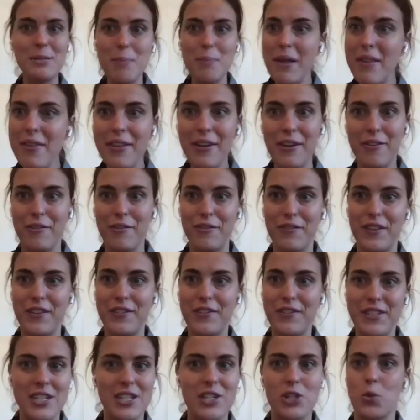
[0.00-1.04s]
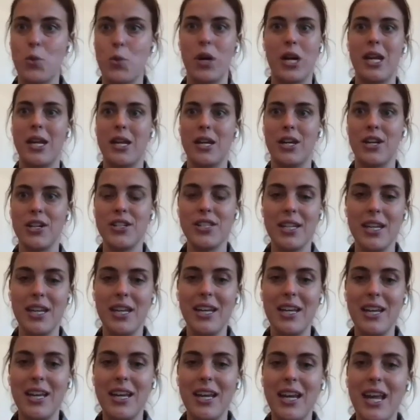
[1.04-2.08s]
that has been there for 15, 20 years?
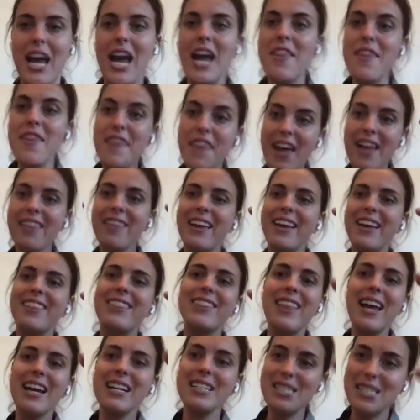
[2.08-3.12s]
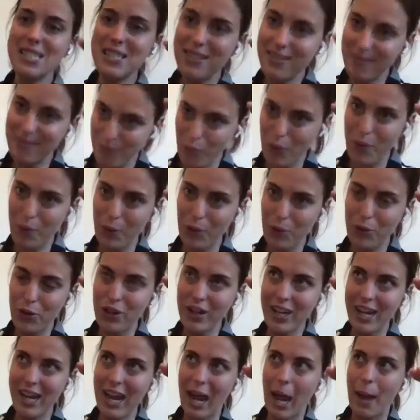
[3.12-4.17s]
And then like that's what we're
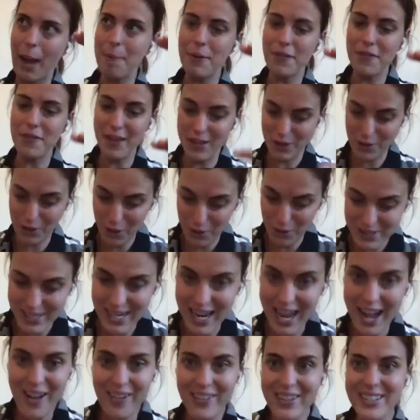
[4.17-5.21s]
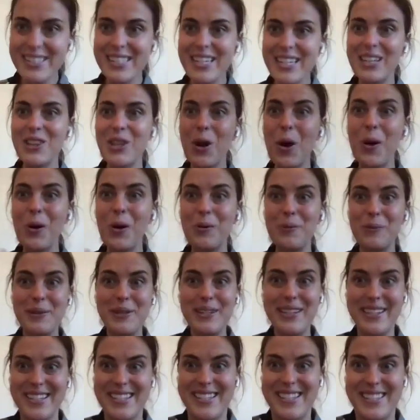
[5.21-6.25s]
looking at. But then you go down, it's like the
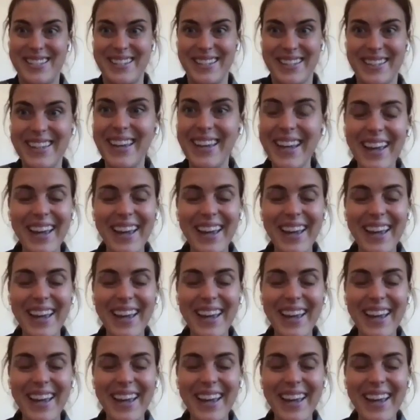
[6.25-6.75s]
homeless.